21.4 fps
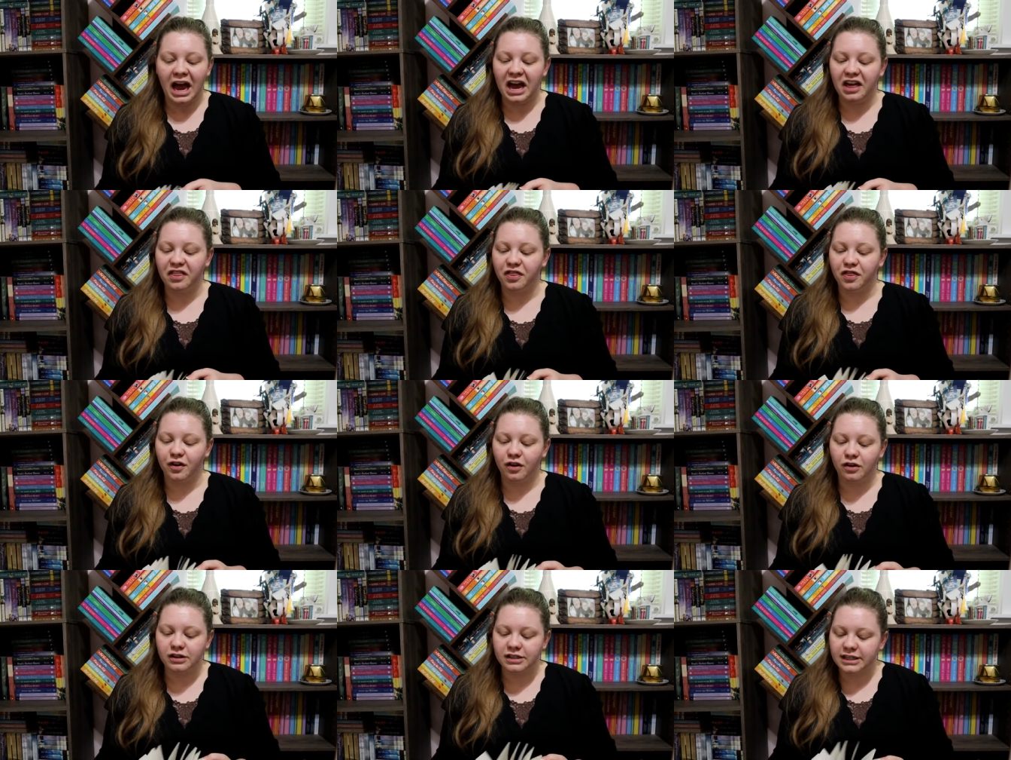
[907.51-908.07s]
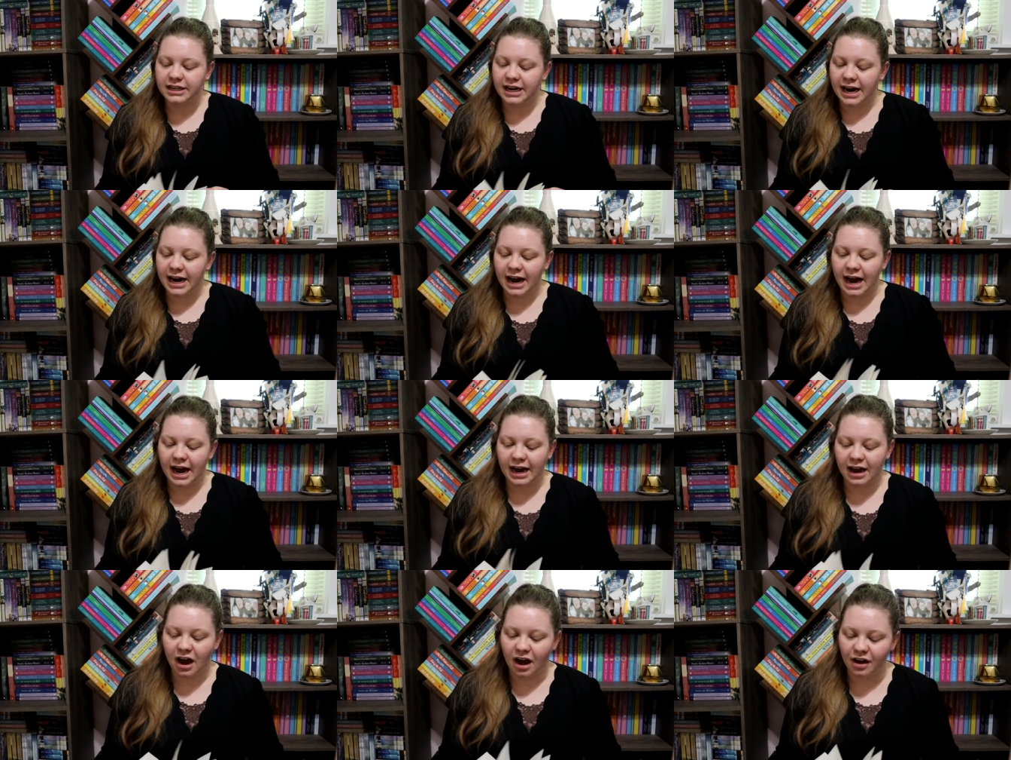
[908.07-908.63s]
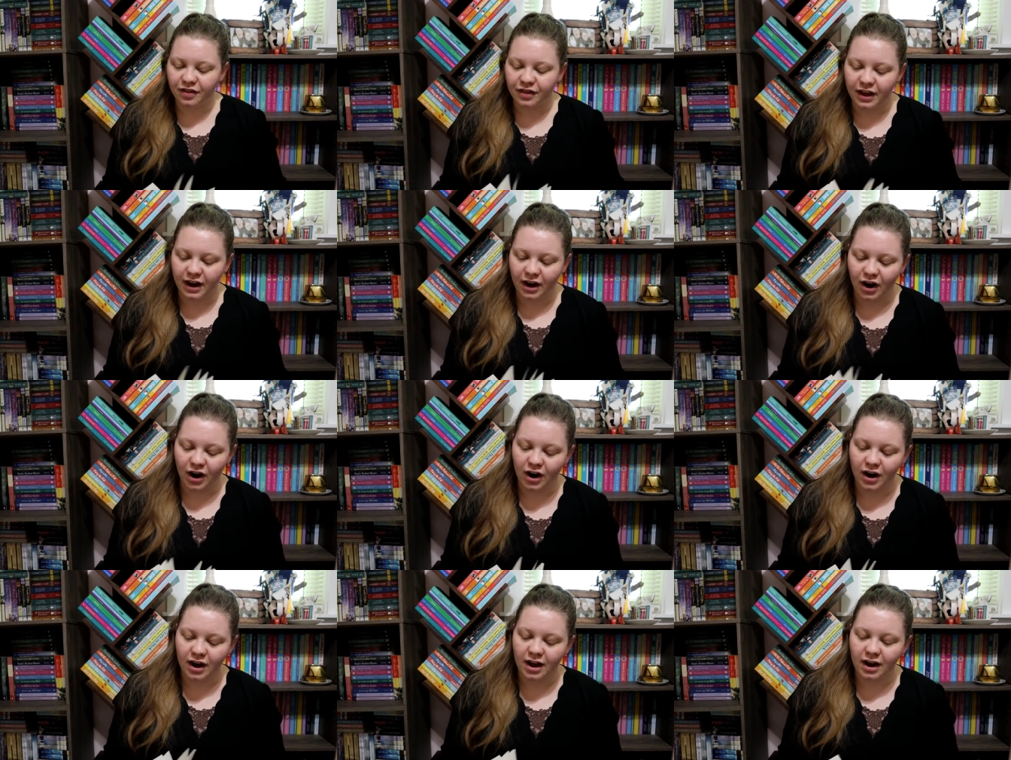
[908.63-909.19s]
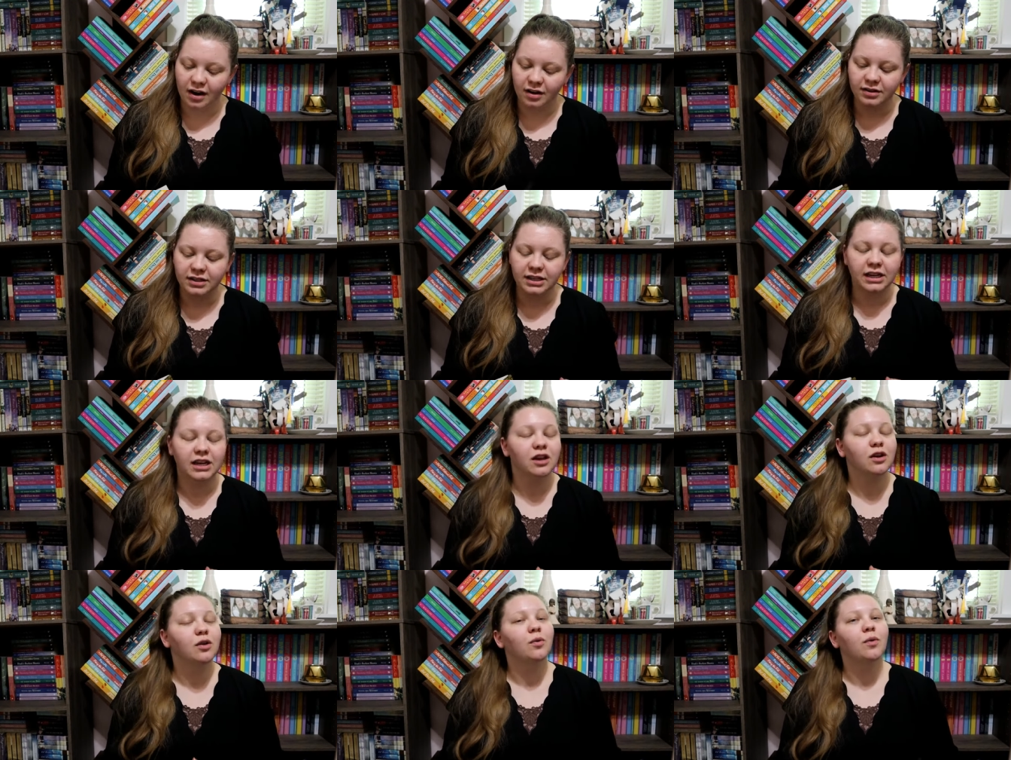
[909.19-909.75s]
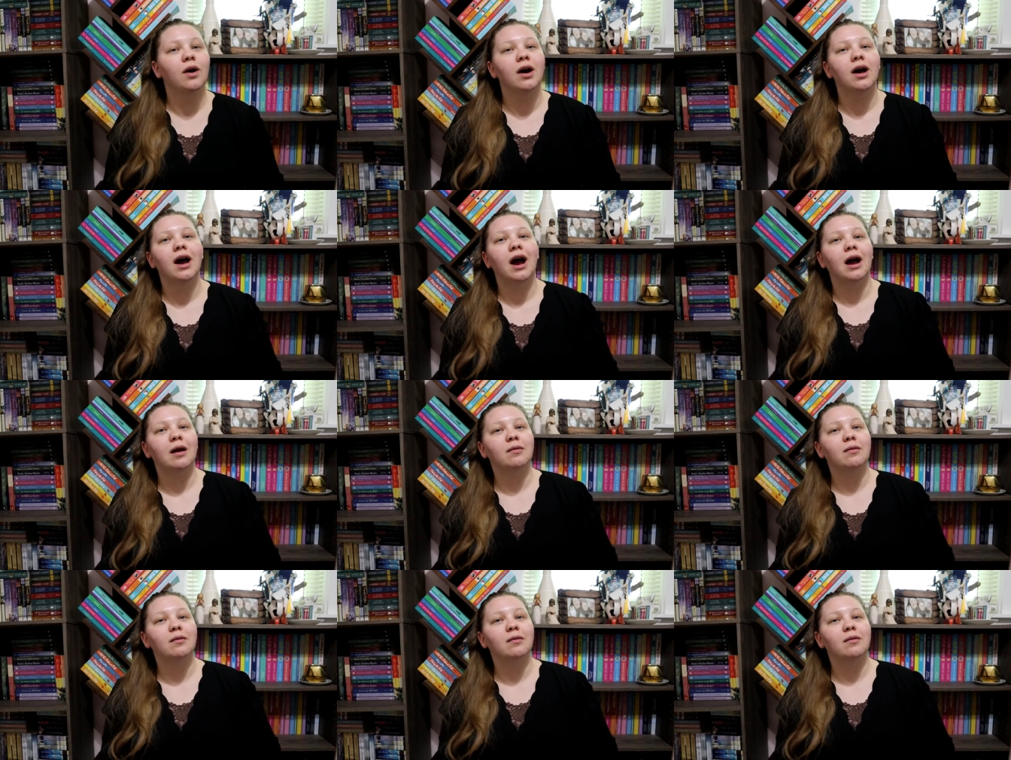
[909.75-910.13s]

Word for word: And Thursday I got there and I was like, you know what,